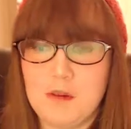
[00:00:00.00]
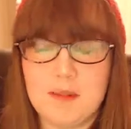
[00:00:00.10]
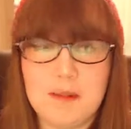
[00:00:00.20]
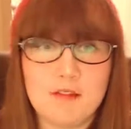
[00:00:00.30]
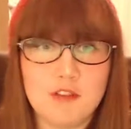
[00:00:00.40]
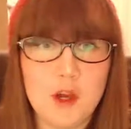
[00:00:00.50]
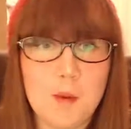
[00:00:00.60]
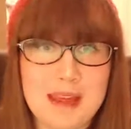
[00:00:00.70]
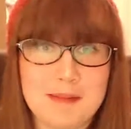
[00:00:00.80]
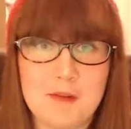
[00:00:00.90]
It was about
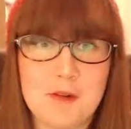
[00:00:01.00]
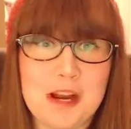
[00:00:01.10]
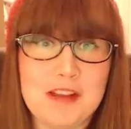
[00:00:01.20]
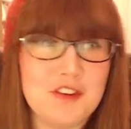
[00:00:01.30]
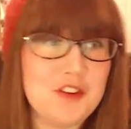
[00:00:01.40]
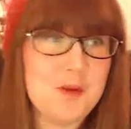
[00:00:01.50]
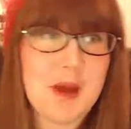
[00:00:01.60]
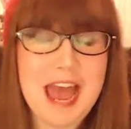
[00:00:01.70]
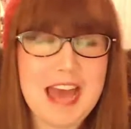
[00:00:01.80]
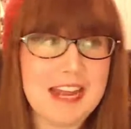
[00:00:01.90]
2 weeks before I even
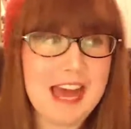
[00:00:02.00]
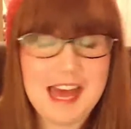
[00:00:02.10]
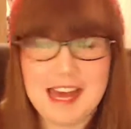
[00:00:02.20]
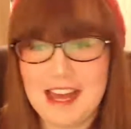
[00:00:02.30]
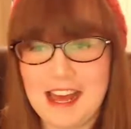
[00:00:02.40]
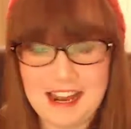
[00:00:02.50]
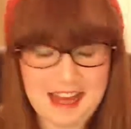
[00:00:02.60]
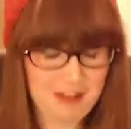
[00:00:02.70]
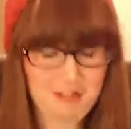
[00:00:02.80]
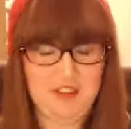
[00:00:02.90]
knew I had,
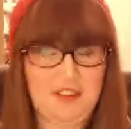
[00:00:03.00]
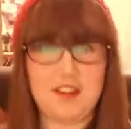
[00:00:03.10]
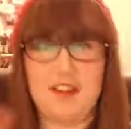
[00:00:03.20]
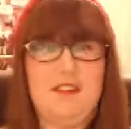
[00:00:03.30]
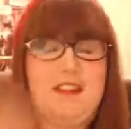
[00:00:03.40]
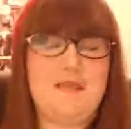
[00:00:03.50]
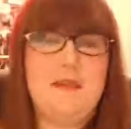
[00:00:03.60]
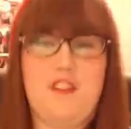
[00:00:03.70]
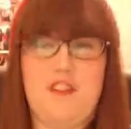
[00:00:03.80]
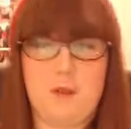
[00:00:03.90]
I discovered this
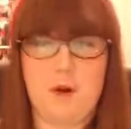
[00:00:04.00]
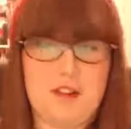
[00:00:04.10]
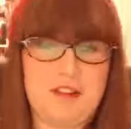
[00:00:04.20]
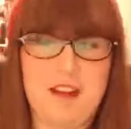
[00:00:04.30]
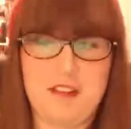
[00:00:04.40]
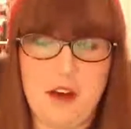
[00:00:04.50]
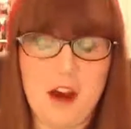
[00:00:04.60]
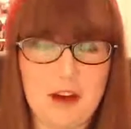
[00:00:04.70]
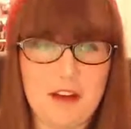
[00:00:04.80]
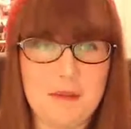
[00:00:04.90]
message box, and I
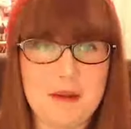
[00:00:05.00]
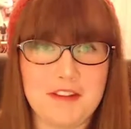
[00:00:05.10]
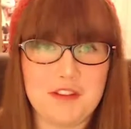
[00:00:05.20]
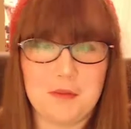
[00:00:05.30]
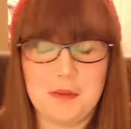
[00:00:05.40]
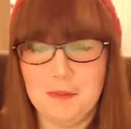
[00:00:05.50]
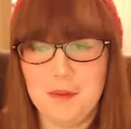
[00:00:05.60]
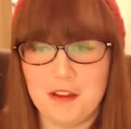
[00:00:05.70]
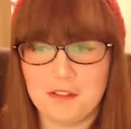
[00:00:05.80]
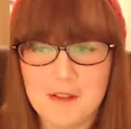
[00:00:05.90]
saw, oh, I have a message from them
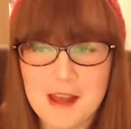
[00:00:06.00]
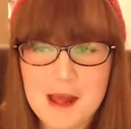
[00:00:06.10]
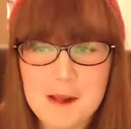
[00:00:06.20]
both.